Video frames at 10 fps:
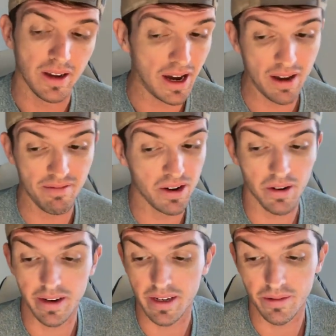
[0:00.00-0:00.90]
I have no
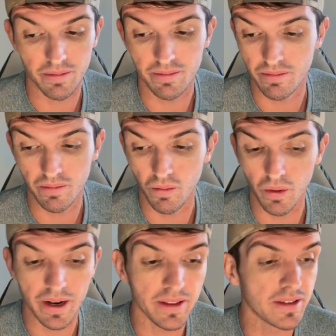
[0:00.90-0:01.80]
idea
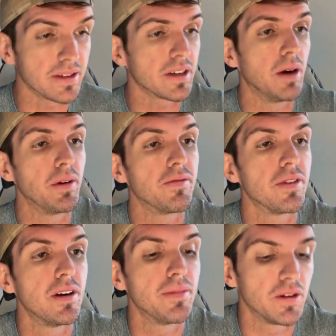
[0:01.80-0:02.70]
where this is coming
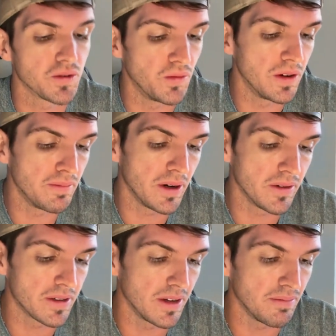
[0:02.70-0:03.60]
from. There's one
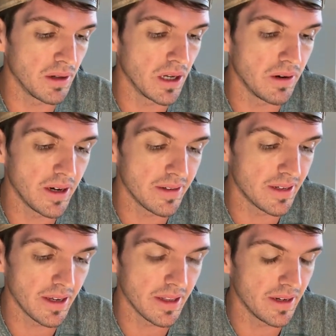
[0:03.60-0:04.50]
post on Blowout
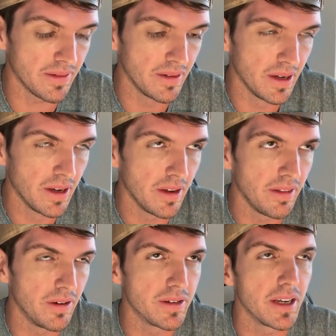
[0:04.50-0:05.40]
saying that
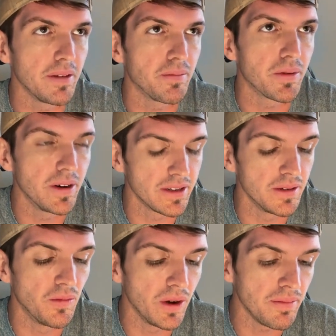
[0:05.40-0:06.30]
there's a
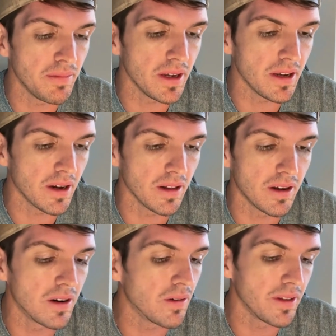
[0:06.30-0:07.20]
Prism Wimby
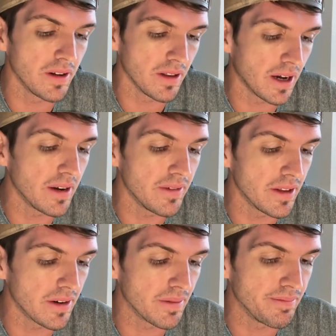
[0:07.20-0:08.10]
along with a lot of
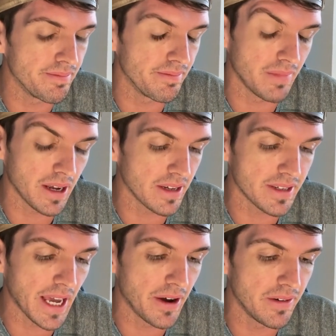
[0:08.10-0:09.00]
other, I guess,
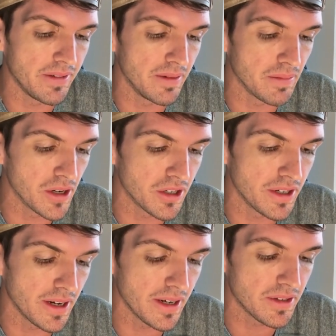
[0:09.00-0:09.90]
counterfeit
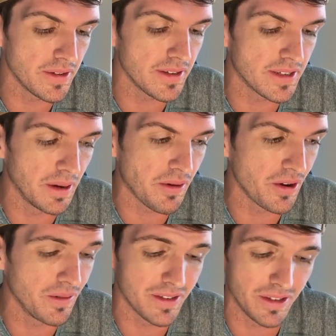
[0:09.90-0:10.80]
merchandise. So the
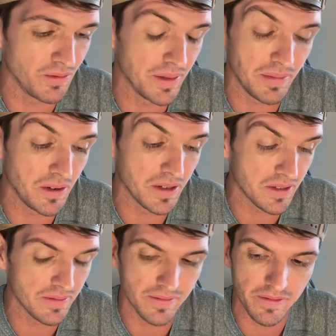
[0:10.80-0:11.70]
assumption was the Wimby was
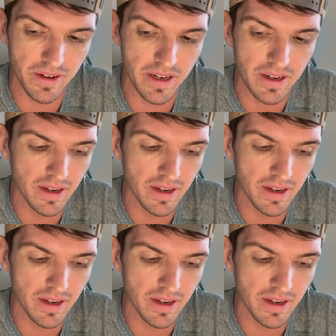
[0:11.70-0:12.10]
fake.